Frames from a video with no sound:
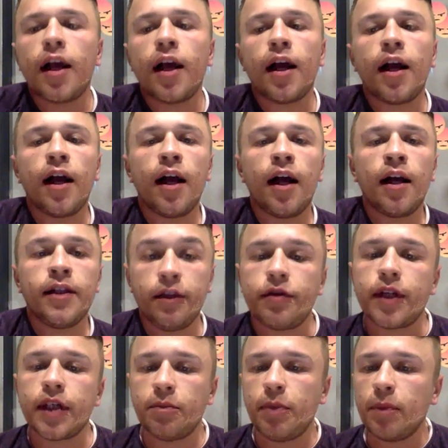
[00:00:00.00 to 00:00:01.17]
Uh,
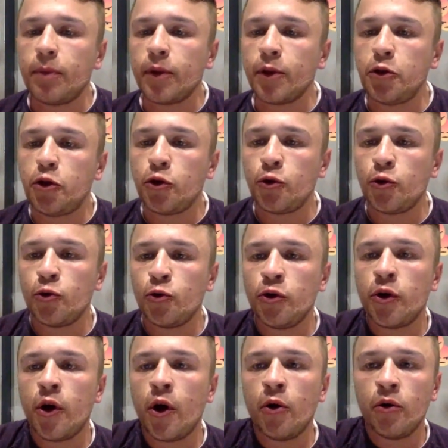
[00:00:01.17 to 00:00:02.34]
different people to, you
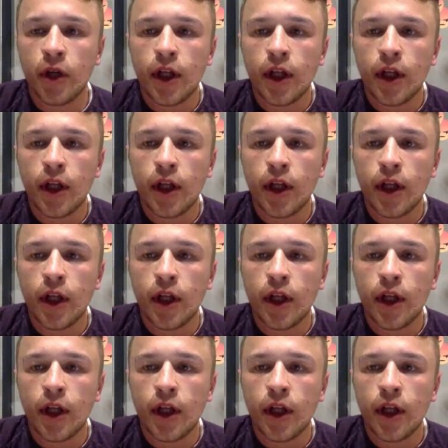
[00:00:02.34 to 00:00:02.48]
know,